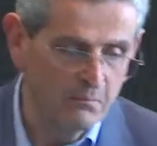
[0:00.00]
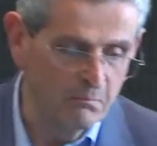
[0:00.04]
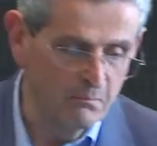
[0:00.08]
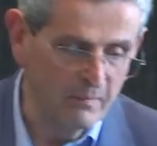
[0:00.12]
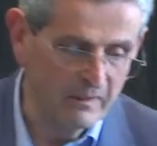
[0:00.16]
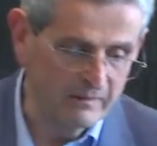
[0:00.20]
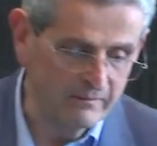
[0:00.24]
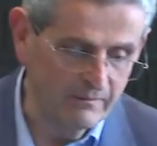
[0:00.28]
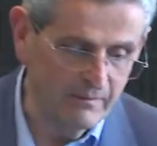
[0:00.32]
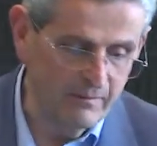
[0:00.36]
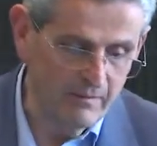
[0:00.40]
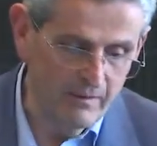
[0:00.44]

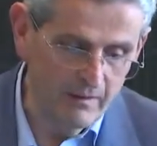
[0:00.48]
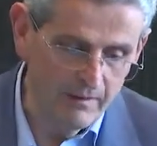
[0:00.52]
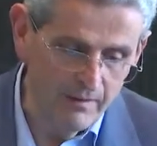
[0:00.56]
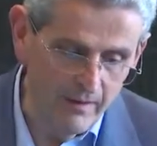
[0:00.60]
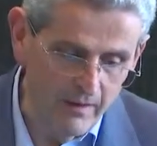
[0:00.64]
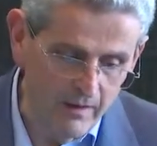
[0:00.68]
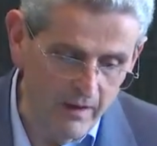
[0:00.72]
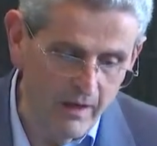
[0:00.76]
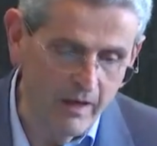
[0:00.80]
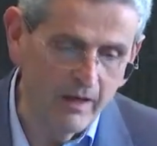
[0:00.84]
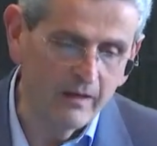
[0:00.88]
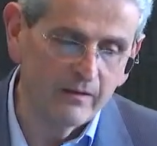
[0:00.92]
But
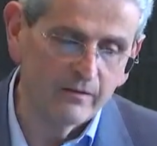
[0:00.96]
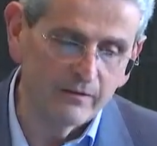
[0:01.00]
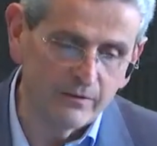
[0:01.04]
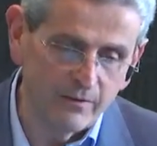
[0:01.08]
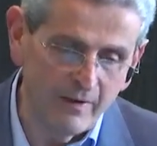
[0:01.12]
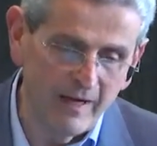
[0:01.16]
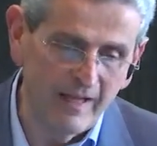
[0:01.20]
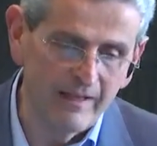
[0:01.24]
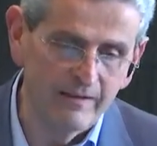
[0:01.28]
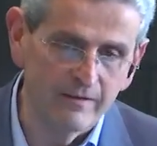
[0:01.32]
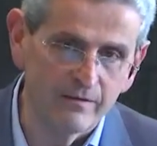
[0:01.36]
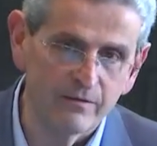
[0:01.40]
there are
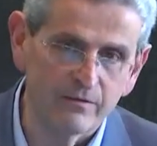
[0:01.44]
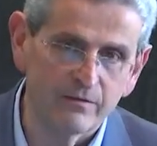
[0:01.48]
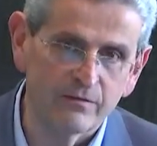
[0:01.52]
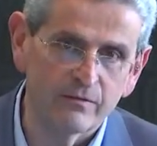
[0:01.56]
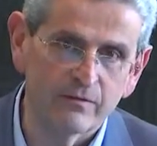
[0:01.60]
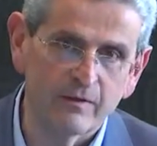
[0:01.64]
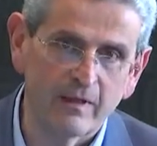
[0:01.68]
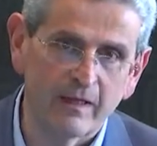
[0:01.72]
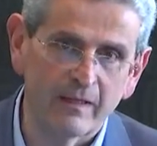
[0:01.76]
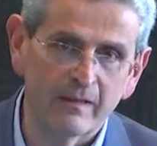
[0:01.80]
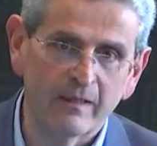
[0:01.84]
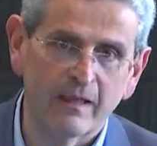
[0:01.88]

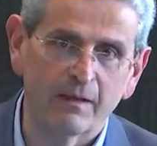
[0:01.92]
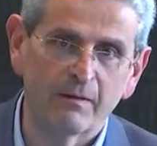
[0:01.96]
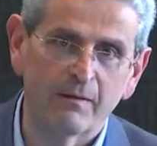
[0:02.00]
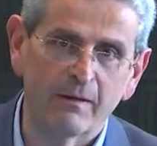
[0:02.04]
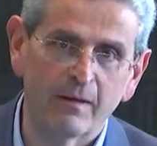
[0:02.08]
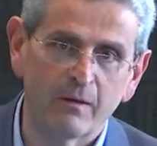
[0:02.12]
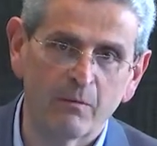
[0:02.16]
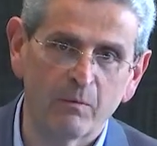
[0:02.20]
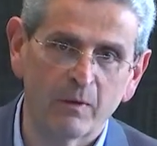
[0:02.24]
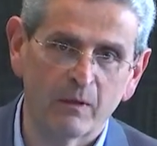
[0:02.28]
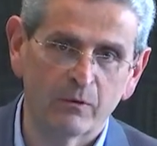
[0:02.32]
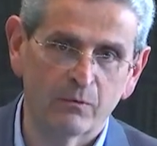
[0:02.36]
trends, and I
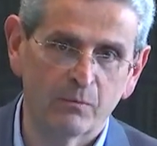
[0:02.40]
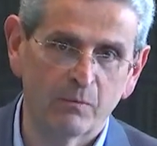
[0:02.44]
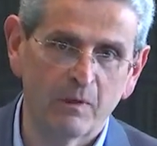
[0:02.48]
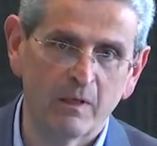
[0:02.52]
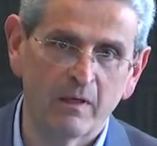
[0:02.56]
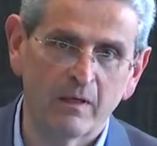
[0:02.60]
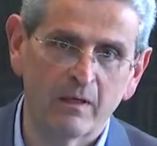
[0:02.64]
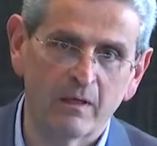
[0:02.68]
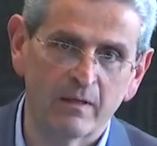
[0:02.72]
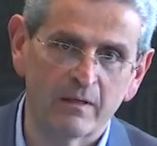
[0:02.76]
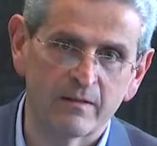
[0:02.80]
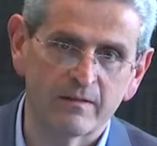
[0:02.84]
think what we
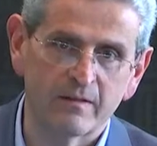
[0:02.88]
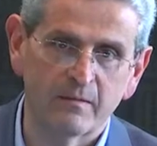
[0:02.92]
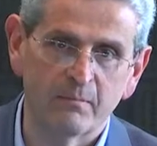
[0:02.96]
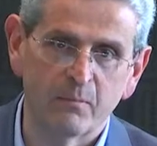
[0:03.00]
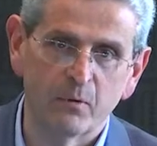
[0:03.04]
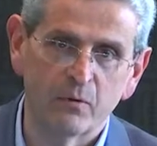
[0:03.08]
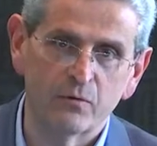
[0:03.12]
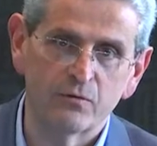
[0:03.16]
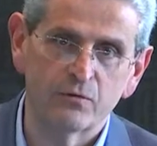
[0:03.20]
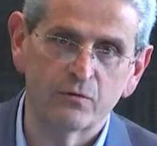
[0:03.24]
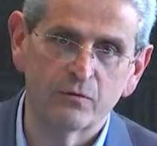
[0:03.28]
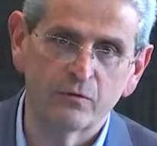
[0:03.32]
are
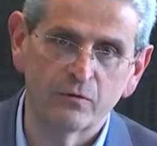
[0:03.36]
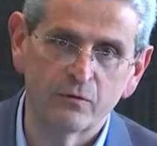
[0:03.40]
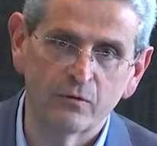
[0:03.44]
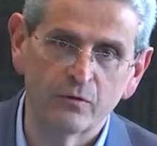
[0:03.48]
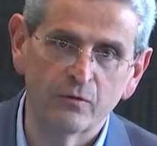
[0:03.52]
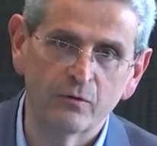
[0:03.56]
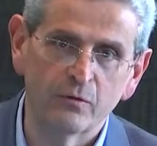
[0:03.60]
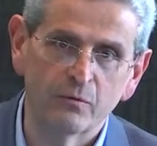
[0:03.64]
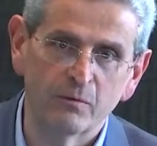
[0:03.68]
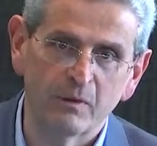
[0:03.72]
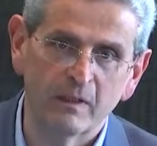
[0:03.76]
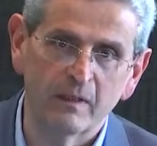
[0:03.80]
supposed to
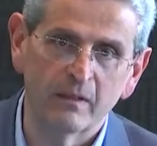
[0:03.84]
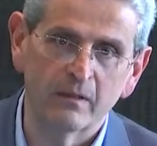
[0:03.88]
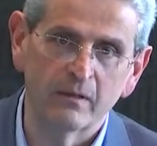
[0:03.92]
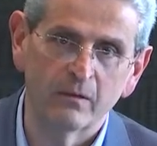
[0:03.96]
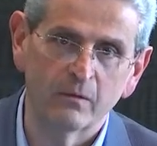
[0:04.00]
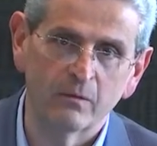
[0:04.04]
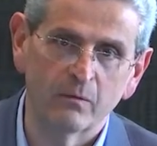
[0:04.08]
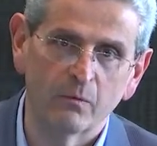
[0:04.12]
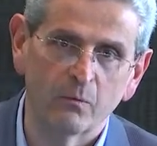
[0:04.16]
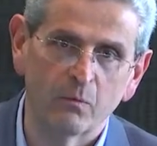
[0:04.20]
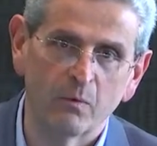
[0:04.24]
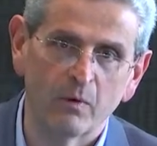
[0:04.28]
do
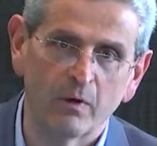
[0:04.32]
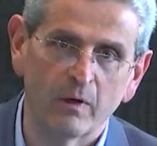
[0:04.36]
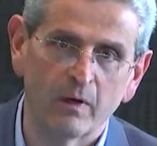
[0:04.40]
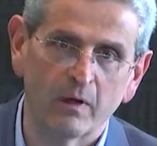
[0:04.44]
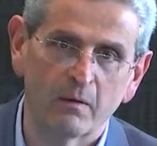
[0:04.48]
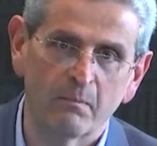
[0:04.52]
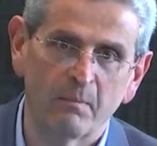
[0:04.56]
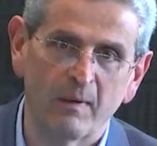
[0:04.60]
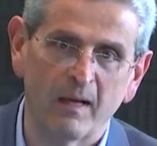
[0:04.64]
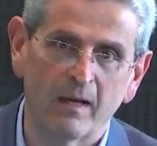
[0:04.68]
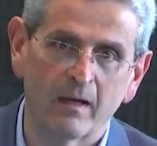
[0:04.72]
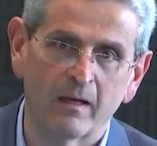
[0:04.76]
in
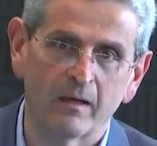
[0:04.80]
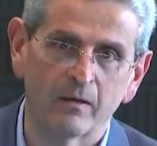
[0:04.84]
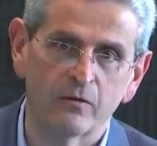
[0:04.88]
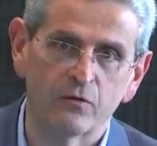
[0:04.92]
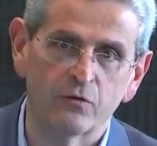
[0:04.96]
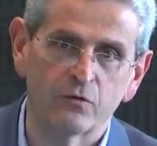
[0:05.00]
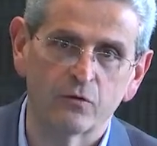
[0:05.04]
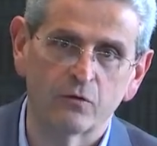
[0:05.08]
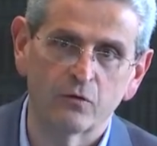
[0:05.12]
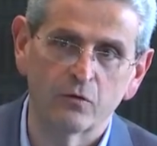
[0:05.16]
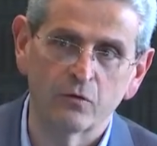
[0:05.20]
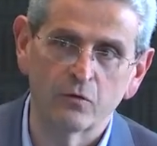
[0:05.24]
work
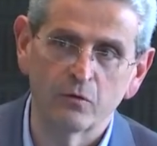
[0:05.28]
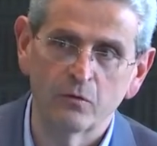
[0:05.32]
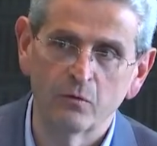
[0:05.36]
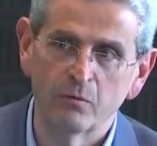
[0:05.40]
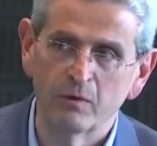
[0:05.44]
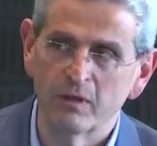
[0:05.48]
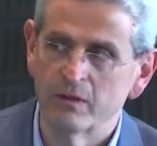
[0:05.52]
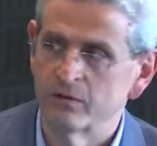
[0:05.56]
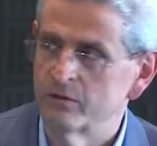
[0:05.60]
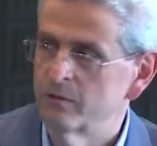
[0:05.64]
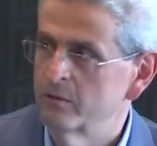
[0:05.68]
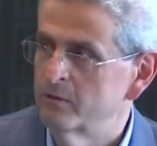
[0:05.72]
package
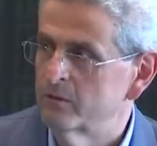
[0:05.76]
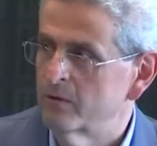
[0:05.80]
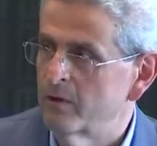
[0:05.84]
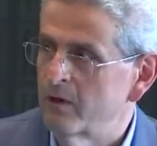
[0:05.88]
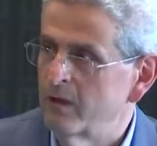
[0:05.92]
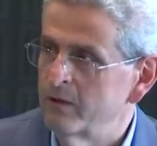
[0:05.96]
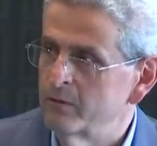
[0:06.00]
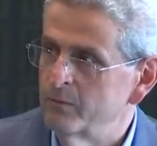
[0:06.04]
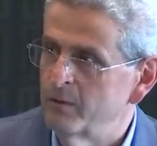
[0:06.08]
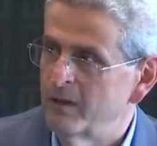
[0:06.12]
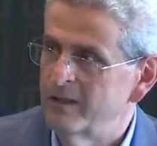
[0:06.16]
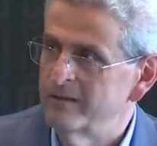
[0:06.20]
2 is to
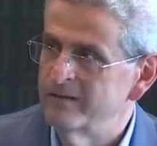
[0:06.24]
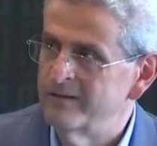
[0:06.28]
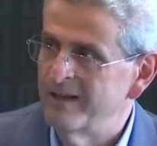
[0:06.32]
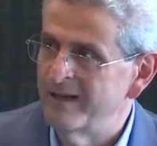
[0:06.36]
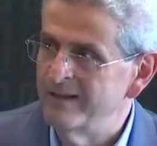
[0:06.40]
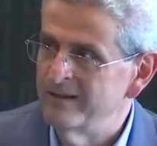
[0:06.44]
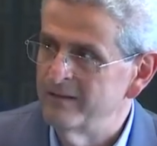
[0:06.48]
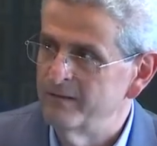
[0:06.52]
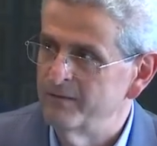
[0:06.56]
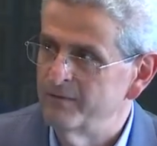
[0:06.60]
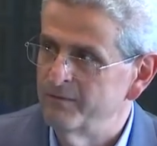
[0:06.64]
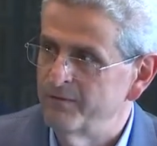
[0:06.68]
try to
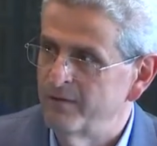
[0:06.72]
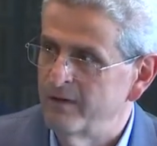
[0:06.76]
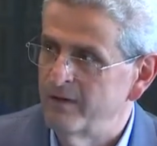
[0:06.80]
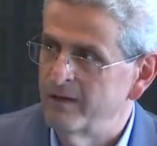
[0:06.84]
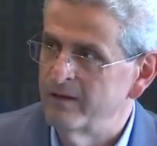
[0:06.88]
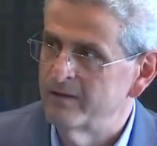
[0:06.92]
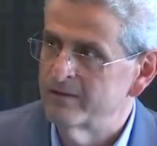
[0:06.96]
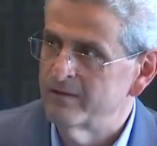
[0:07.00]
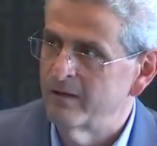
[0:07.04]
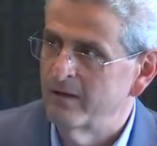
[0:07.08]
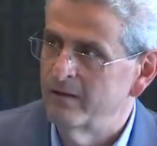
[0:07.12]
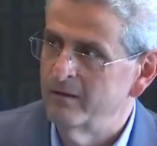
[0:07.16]

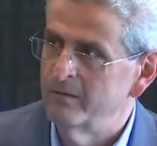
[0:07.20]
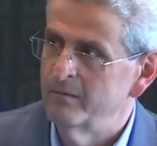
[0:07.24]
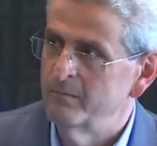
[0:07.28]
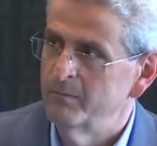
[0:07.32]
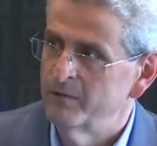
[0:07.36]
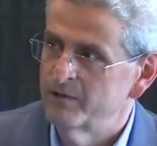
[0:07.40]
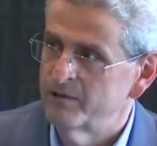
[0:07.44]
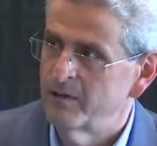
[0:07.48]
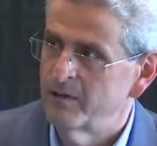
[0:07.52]
identify some